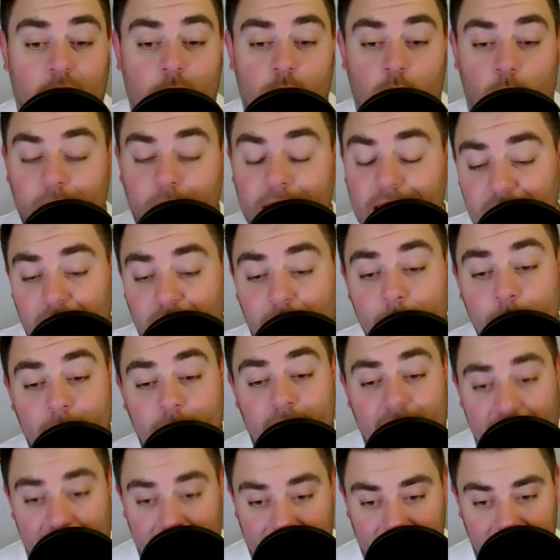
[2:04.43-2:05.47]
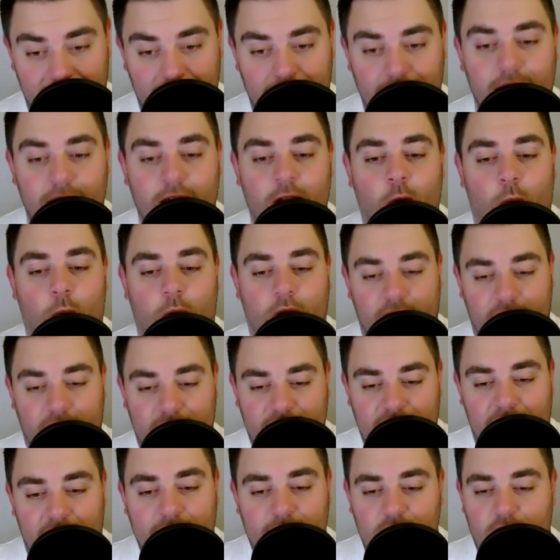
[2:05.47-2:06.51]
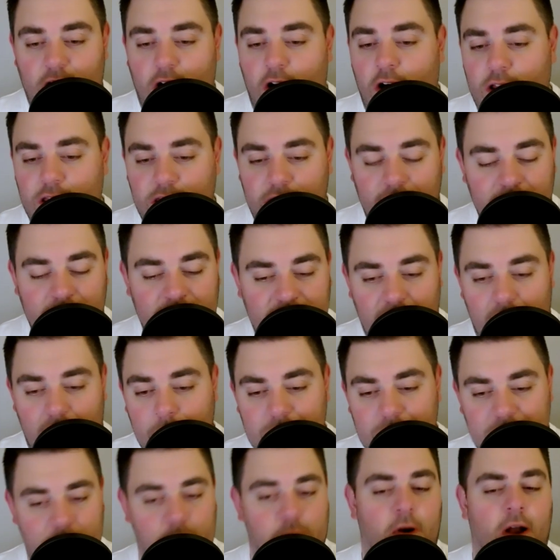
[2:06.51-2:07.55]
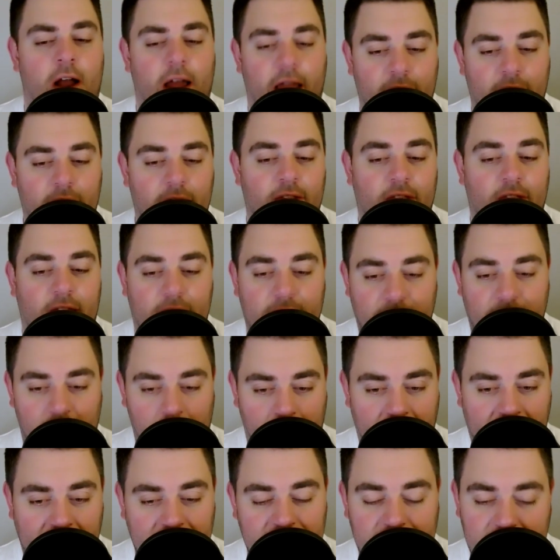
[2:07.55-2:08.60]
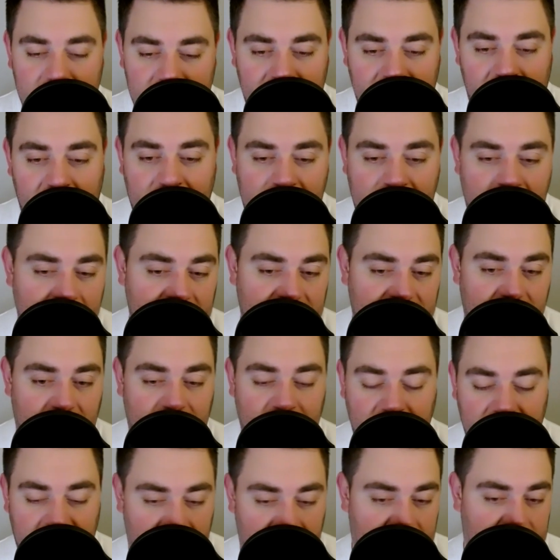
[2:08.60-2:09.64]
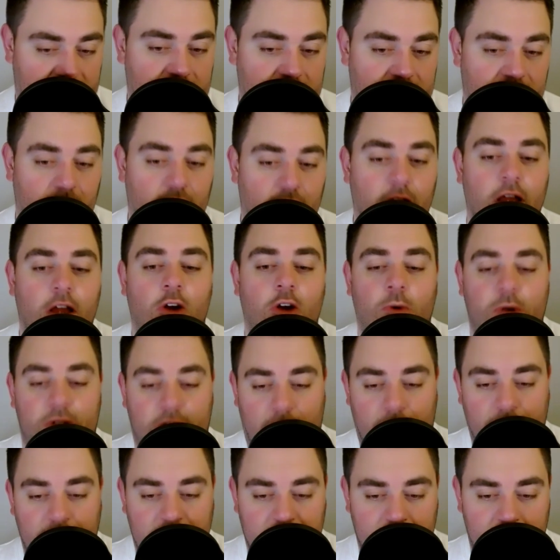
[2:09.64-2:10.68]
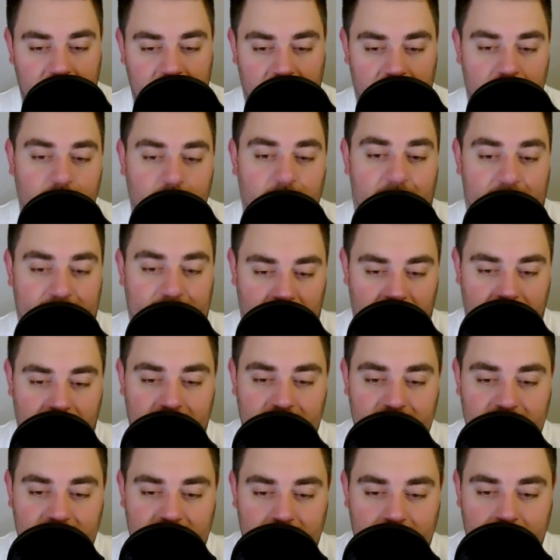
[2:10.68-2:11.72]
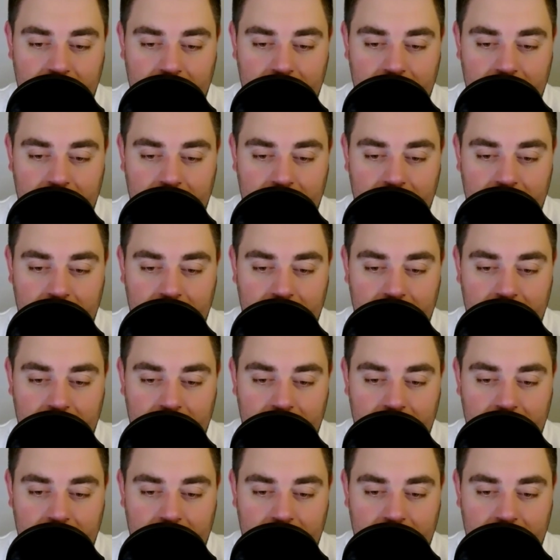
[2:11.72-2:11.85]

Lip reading: And when we come back, we're going to dive into all things Thomas Bryant and the Indiana Pacers taking down the 76ers with Tyler Smith after this.